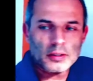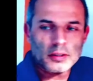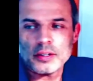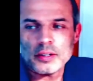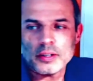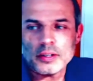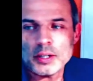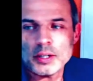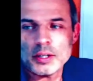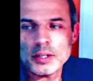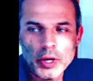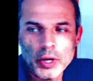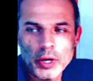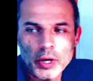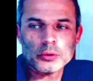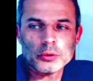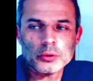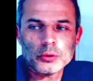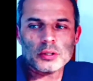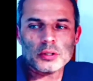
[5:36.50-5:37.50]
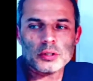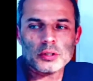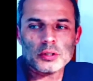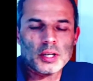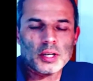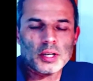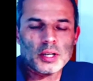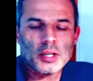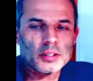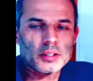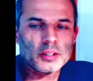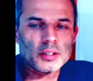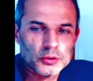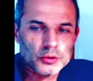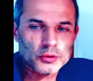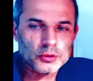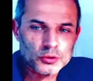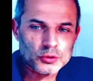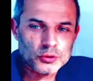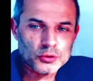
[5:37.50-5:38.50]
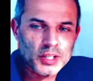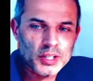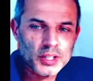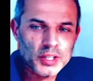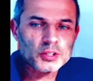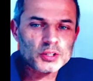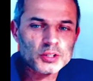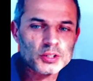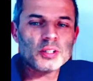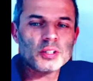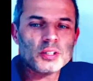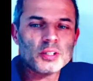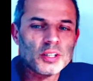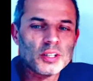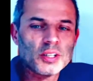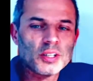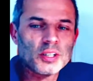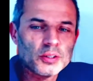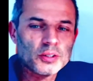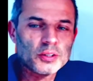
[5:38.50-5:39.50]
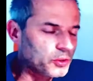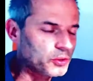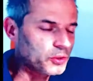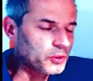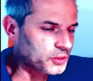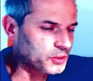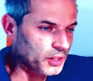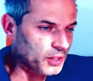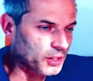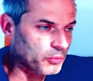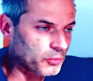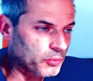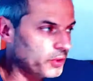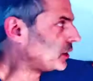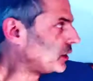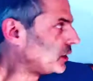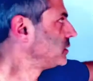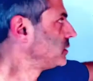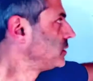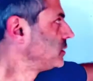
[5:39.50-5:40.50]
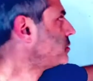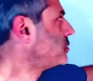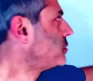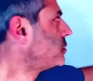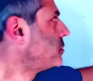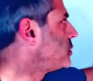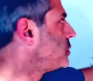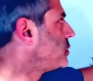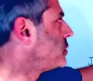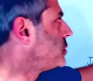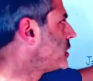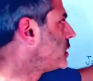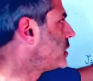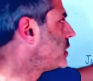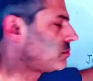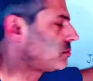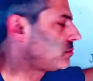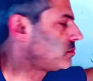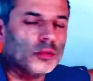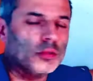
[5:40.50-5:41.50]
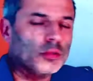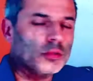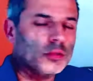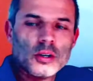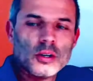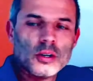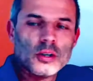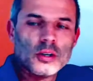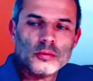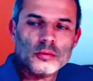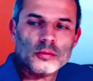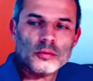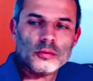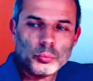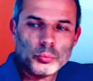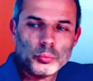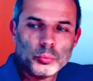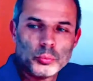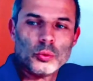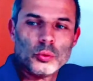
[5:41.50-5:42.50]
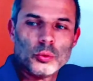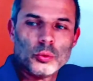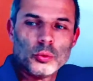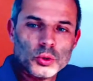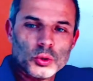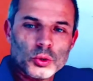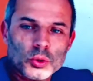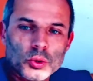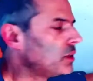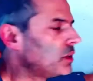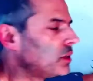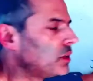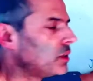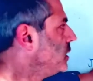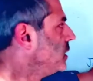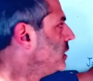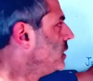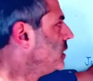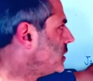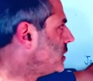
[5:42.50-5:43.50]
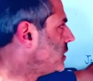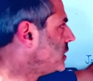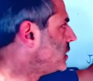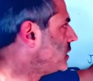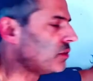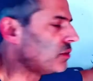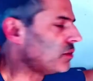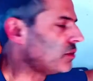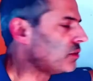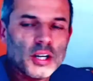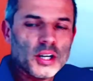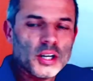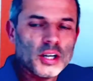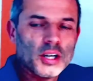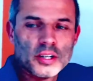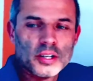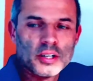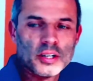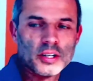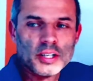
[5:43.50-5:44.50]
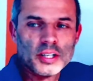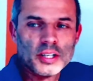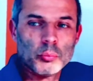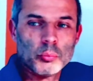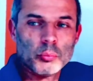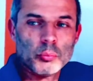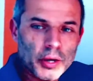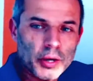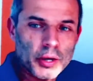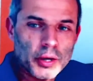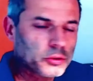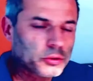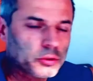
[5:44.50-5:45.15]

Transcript: the amount and the concentration are not the same thing so if we have pure water it's a very high amount of water